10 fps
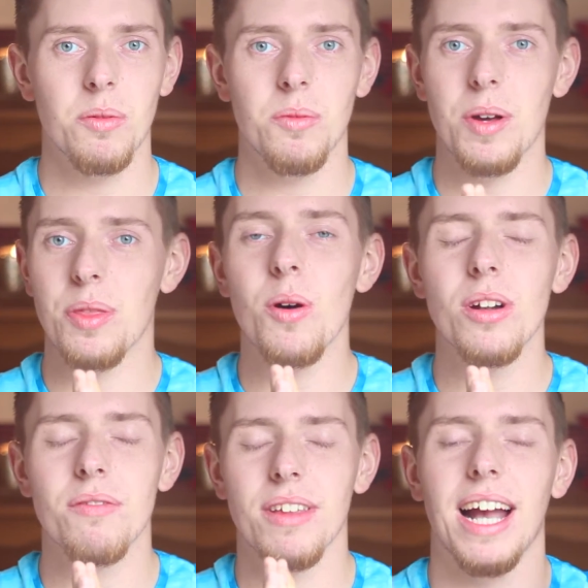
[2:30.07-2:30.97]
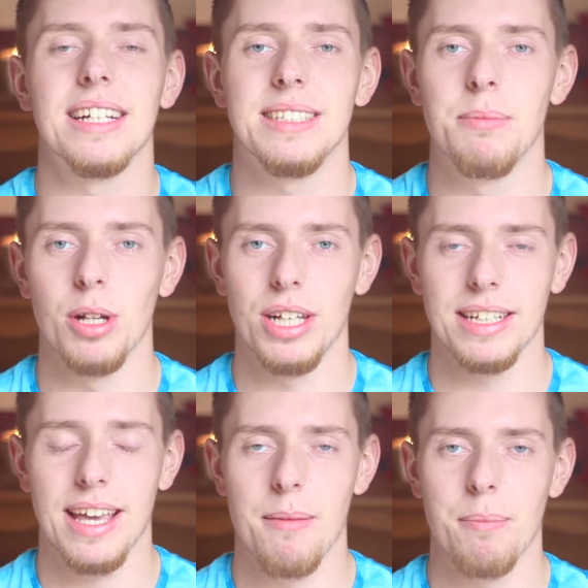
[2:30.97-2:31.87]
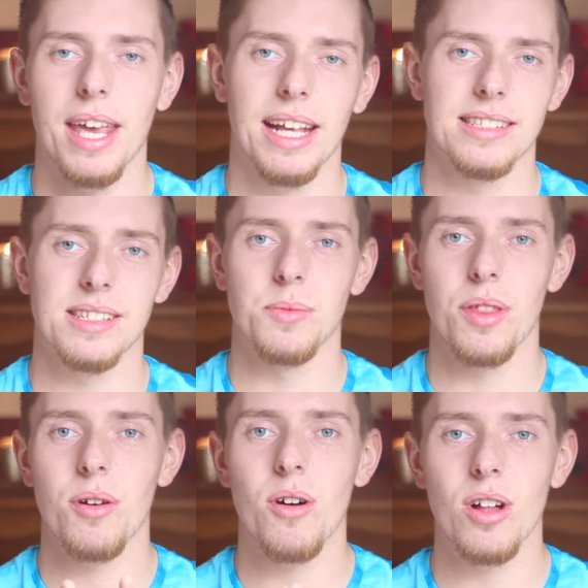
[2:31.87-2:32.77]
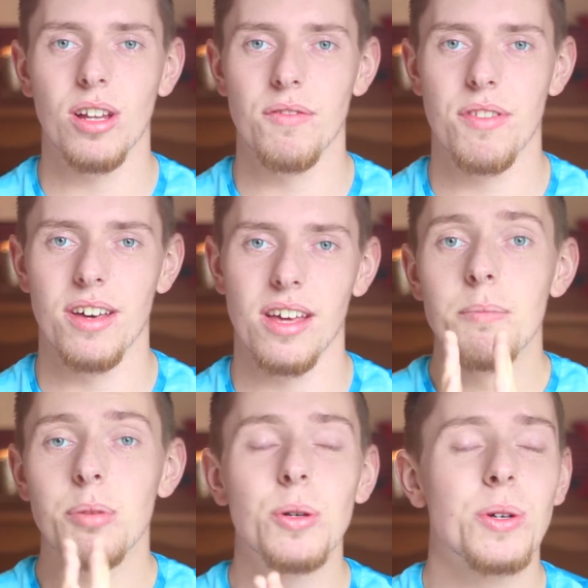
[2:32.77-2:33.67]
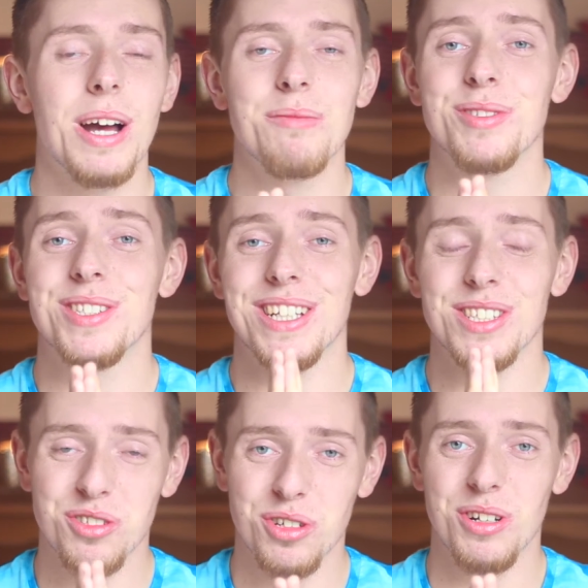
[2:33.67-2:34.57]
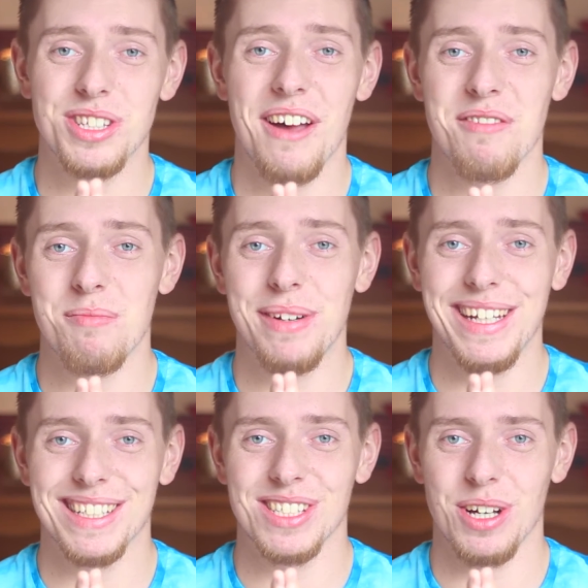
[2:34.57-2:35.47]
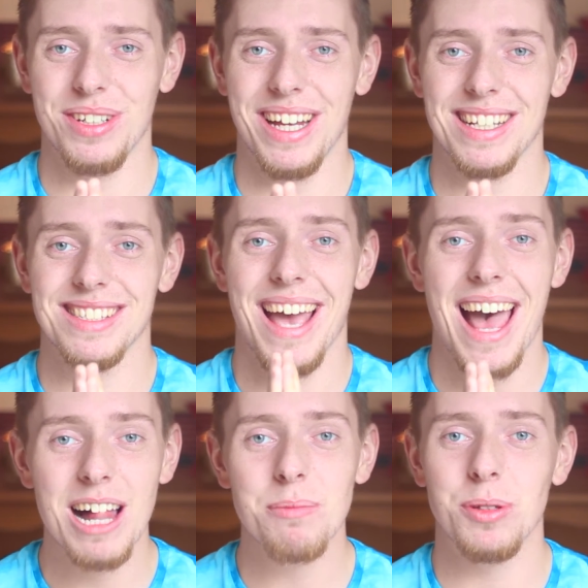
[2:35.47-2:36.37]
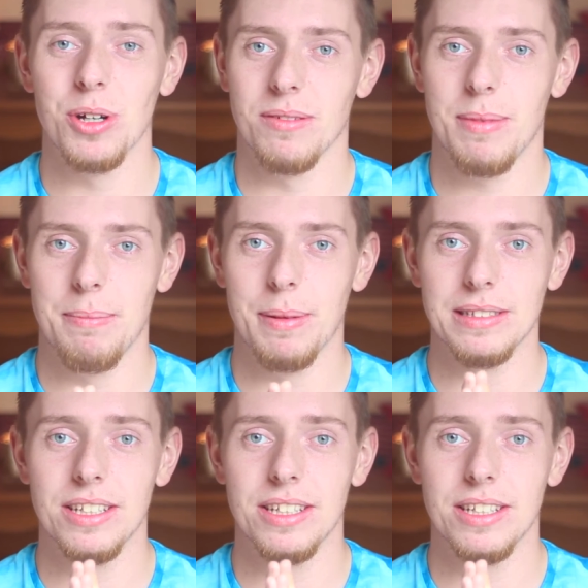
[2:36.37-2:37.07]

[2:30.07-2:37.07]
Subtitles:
with all of the anti-bullying campaigns and with all of the programs that schools have in place nowadays to help young people,